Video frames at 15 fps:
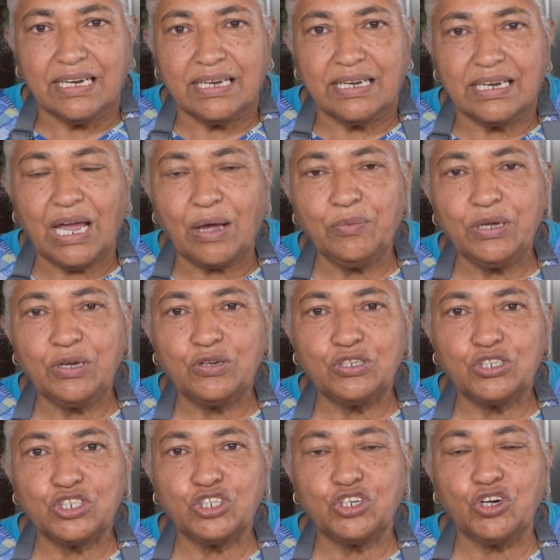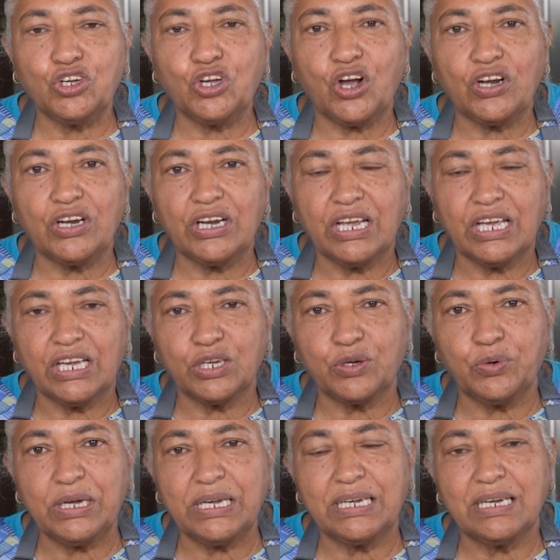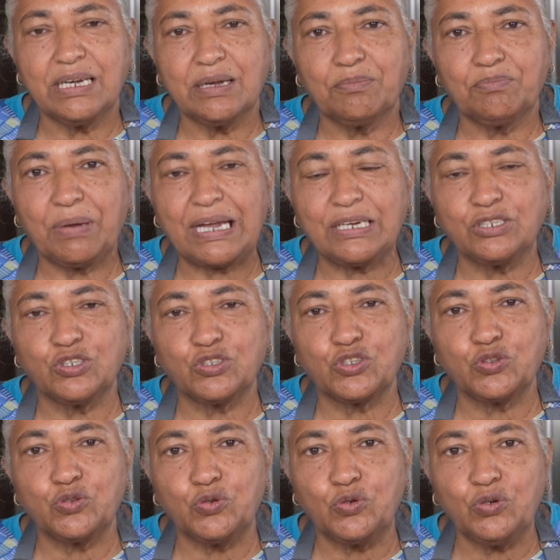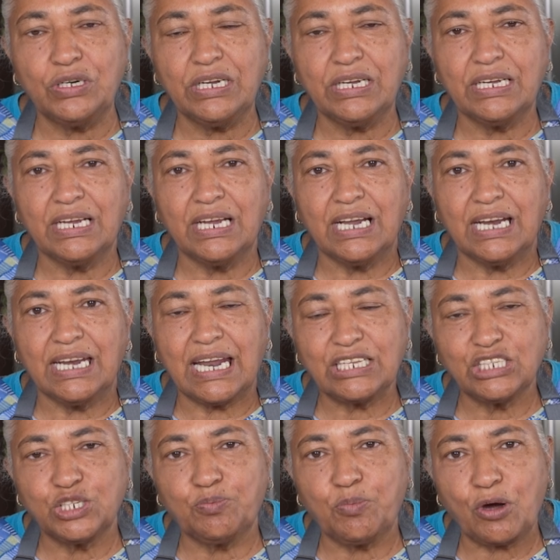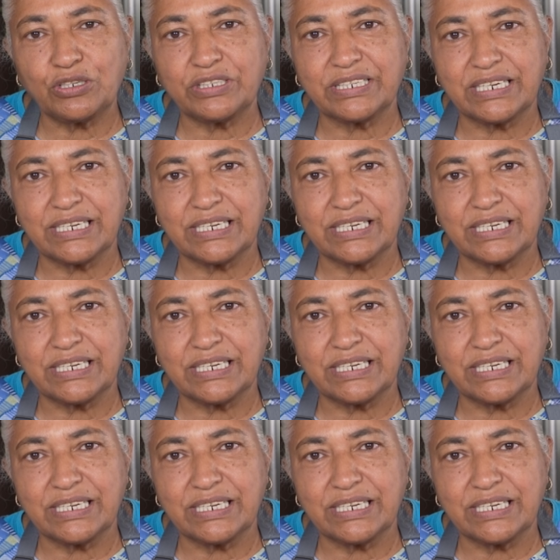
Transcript: Now we're going to show you all a quick back to school lunchbox